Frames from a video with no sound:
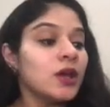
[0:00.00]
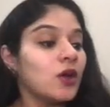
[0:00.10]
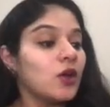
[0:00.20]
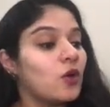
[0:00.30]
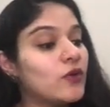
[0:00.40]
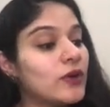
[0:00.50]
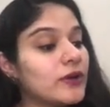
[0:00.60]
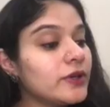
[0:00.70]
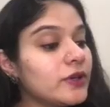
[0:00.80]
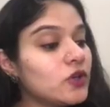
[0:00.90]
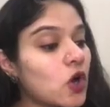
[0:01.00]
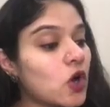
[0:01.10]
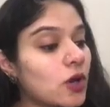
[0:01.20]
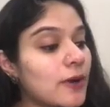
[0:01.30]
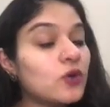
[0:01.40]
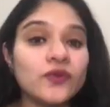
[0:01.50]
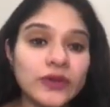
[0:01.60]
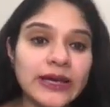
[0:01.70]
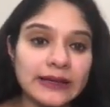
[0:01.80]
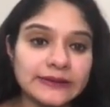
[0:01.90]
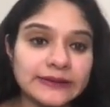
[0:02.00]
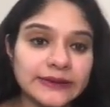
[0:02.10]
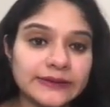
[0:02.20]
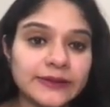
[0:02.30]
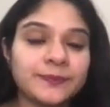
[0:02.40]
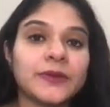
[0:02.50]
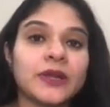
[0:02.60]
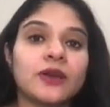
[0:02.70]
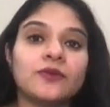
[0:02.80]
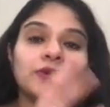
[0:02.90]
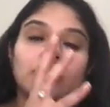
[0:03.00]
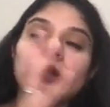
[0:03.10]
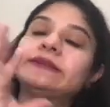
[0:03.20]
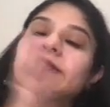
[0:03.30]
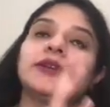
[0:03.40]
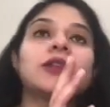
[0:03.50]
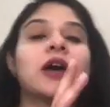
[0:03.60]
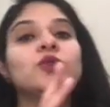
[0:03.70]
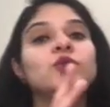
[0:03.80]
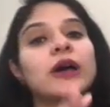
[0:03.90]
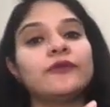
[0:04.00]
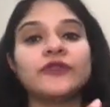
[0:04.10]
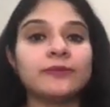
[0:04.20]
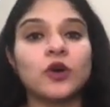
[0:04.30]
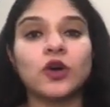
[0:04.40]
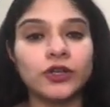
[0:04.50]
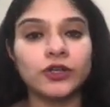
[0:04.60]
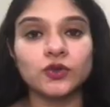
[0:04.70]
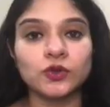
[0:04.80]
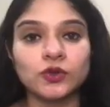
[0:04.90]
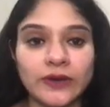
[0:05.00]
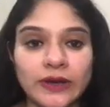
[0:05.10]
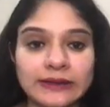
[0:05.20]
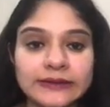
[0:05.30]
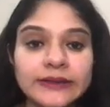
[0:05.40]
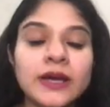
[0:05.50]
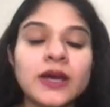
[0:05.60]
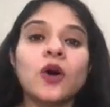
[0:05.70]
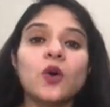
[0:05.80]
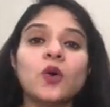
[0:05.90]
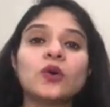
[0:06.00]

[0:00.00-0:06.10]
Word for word: When we talk about weak acids, let's say now you have ten molecules of an acid, only